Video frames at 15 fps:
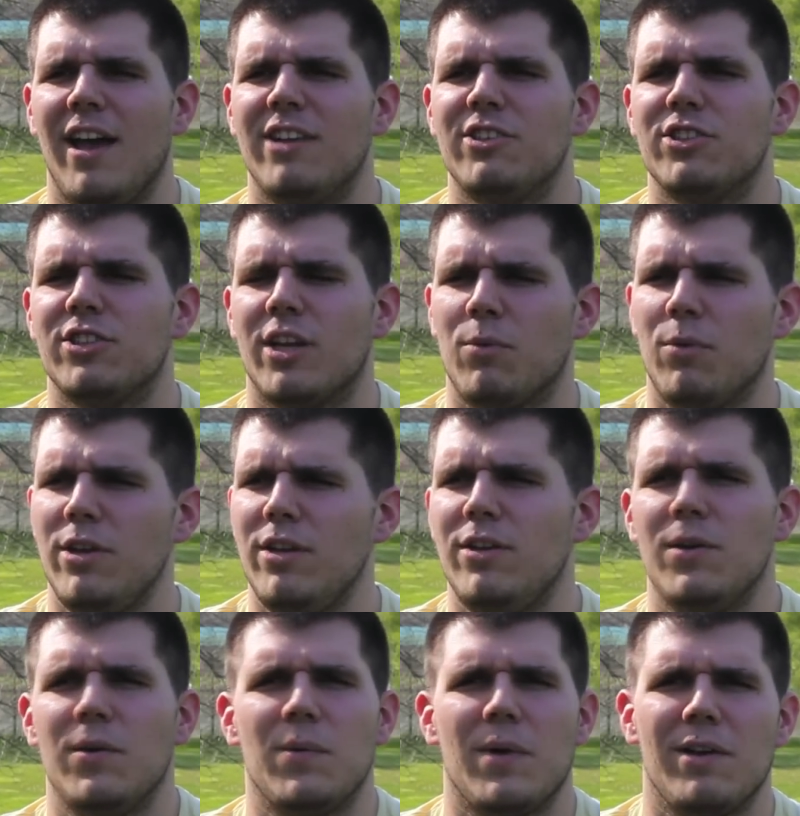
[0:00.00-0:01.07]
She's like, "What are you
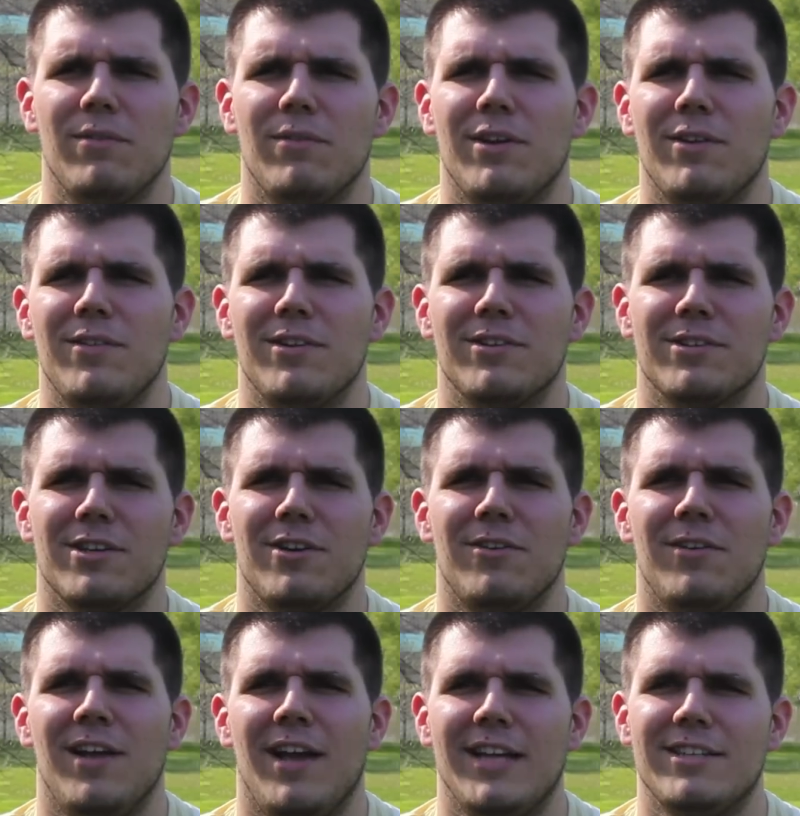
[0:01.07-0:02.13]
doing? Why don't you just
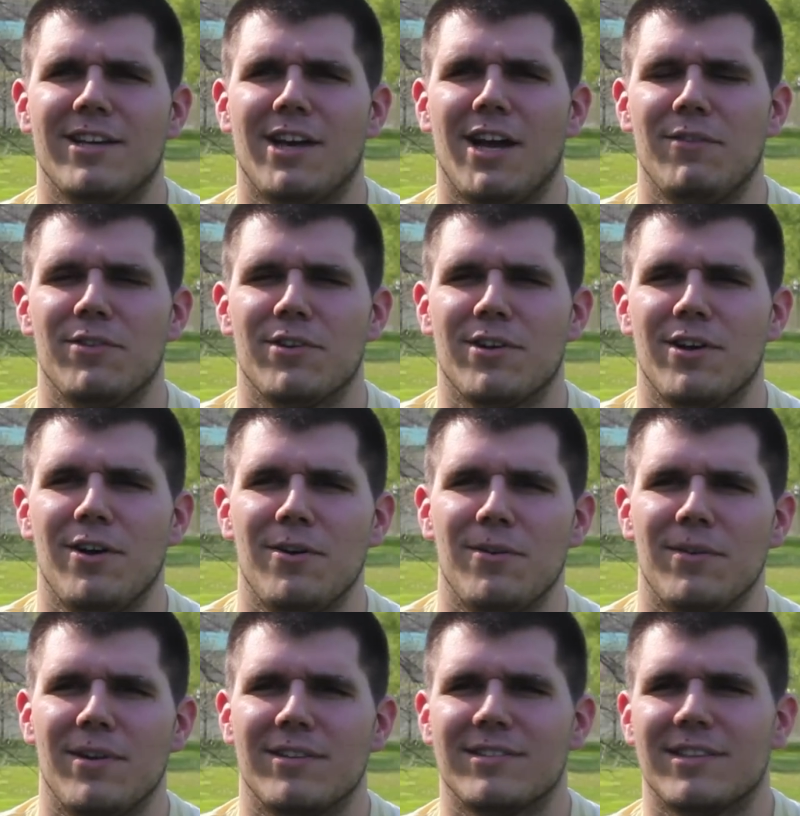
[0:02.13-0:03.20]
go and take off your coat?"
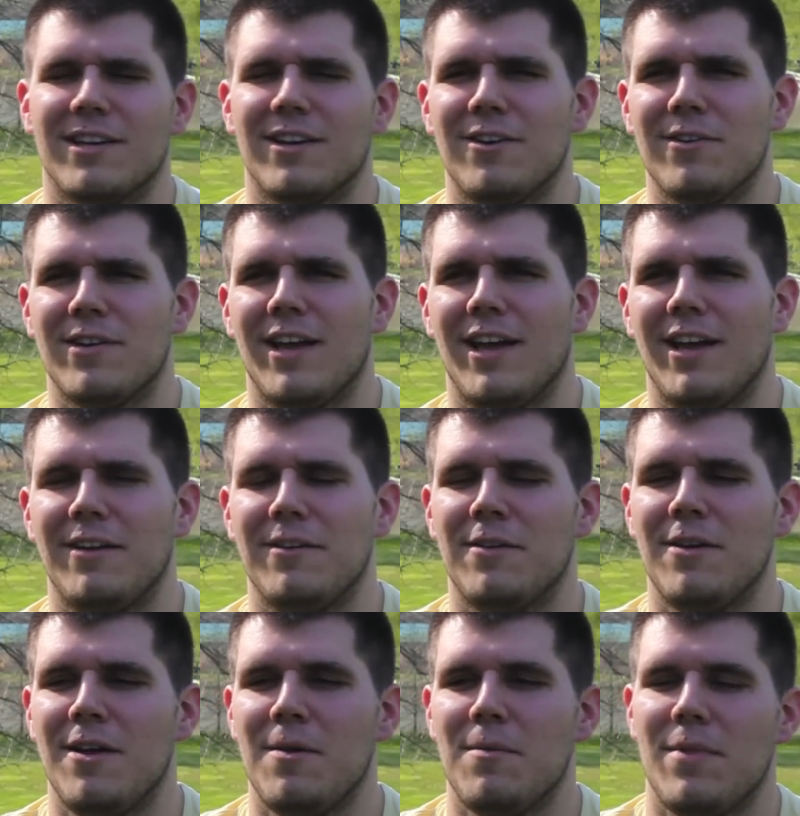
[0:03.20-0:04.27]
And I was like, "Okay."
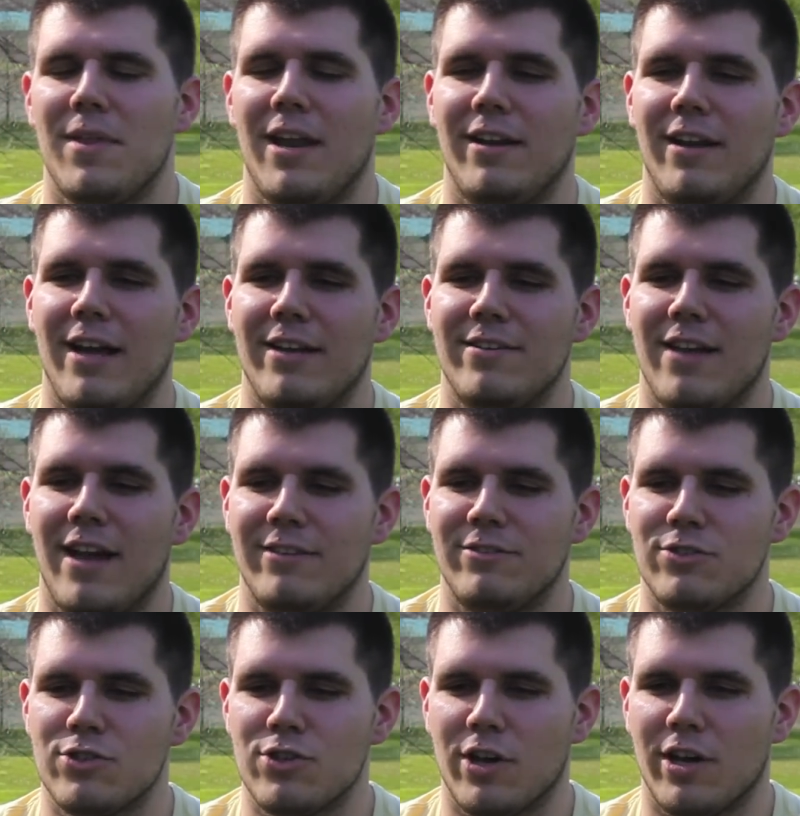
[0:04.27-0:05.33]
Then I
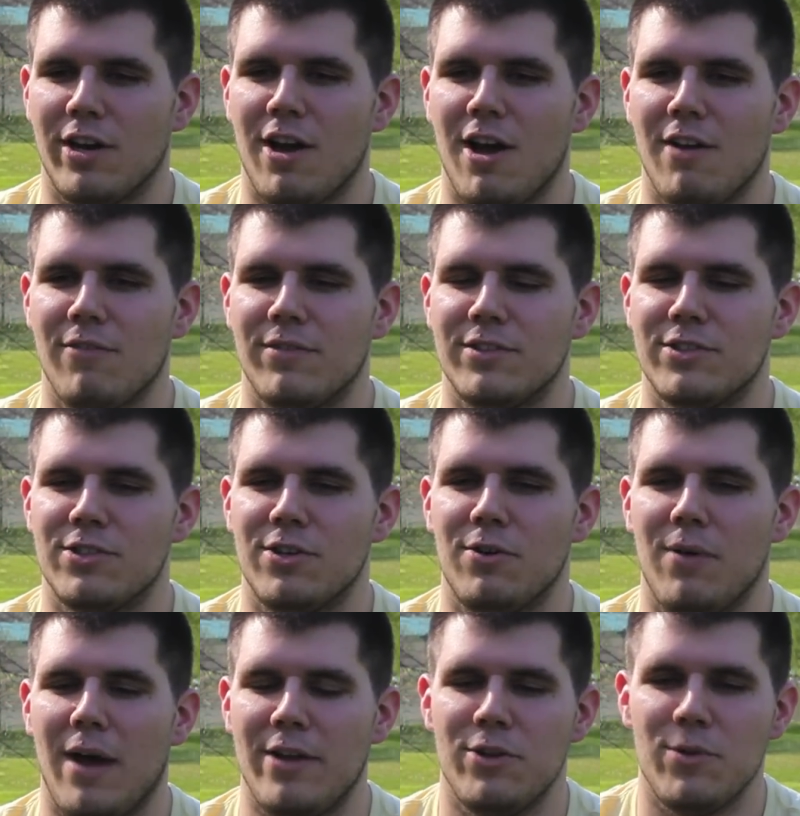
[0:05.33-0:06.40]
took it off, and
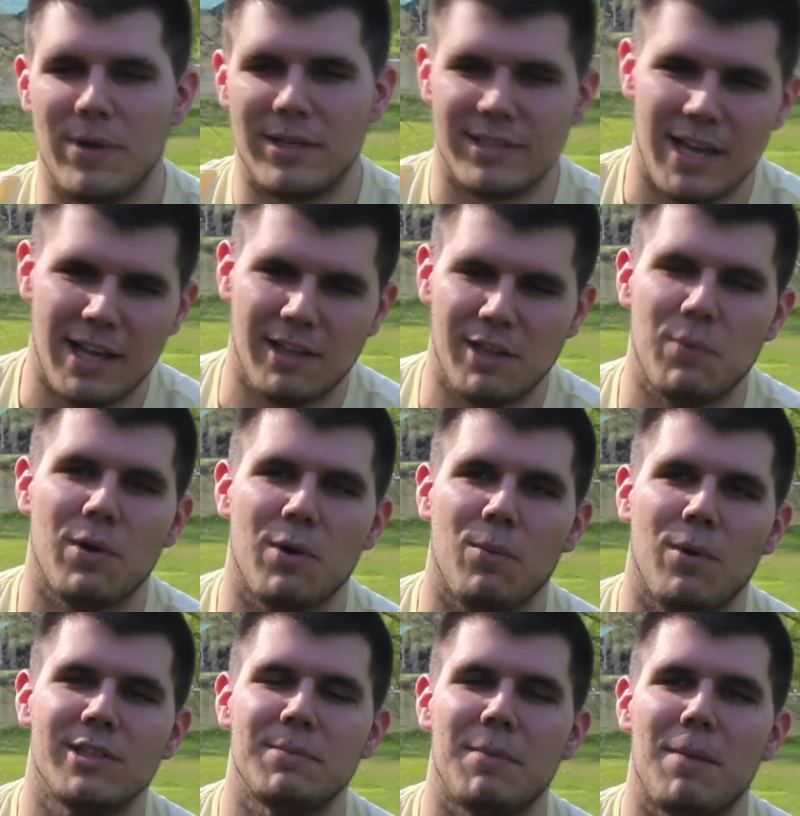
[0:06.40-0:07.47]
so I knew exactly where it
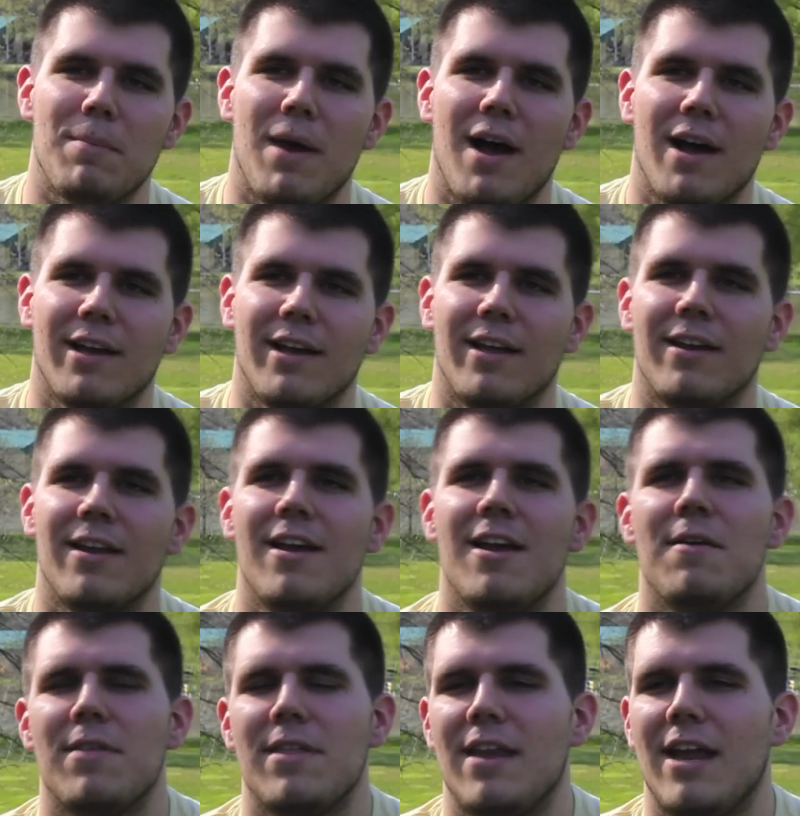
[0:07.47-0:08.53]
was in my pocket.
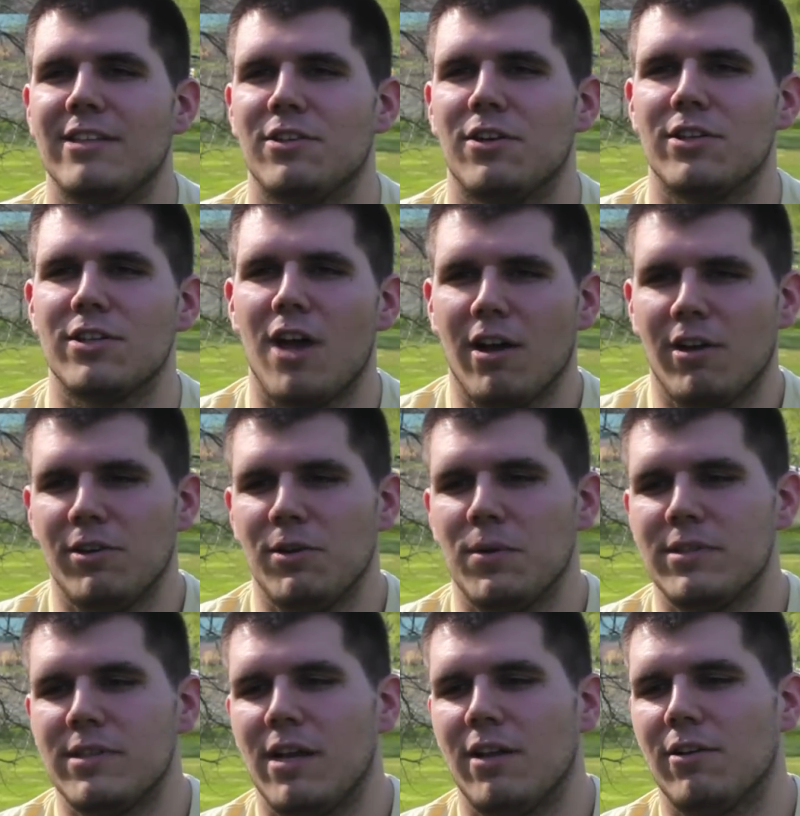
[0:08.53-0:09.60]
And then I started talking to her,
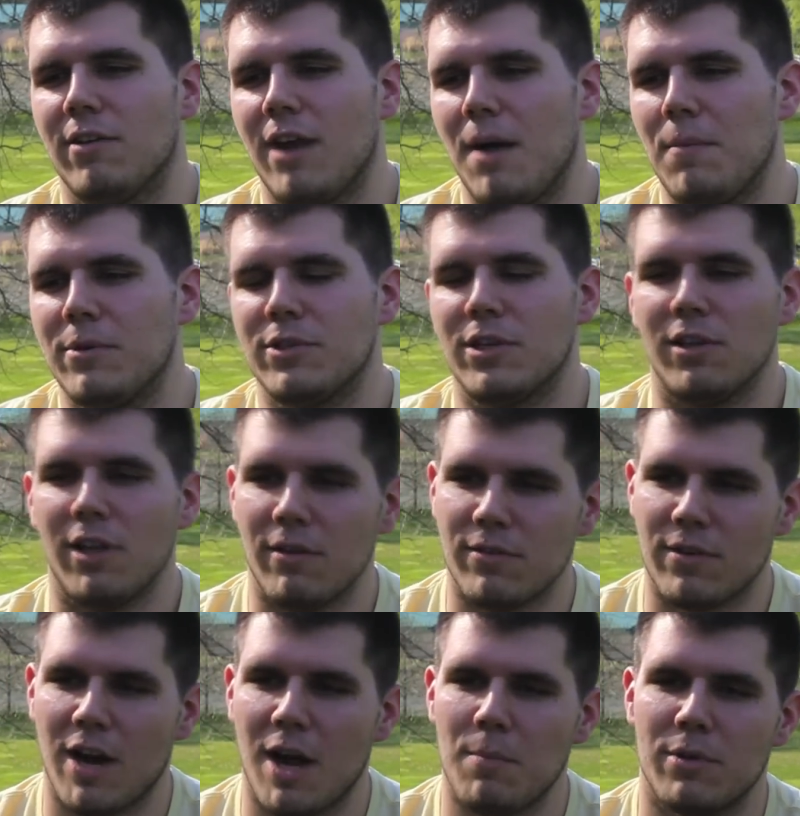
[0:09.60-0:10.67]
tell her how much I love
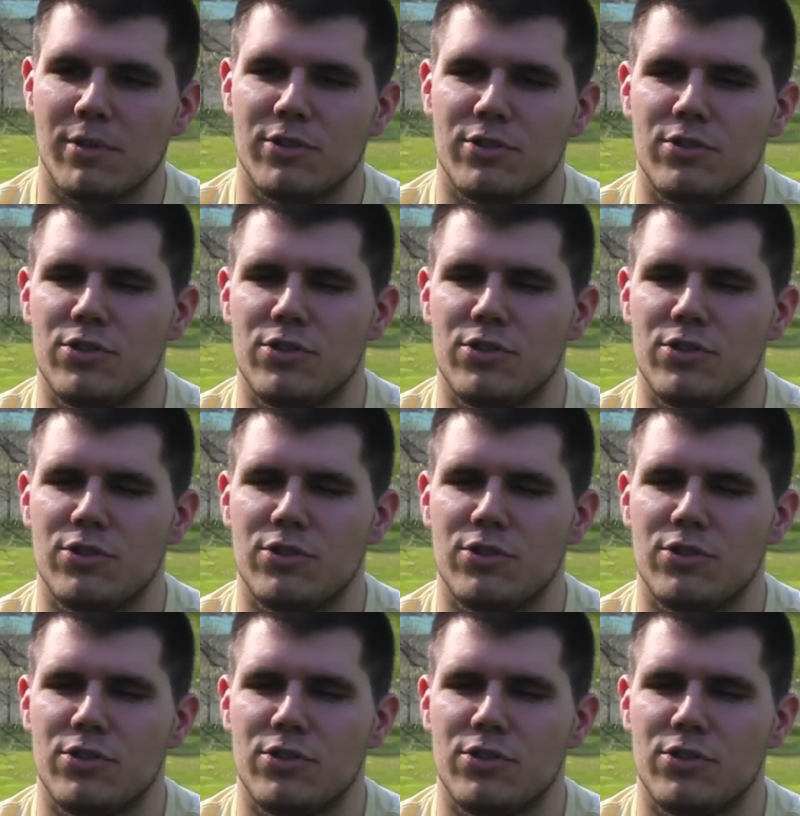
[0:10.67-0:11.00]
her, how much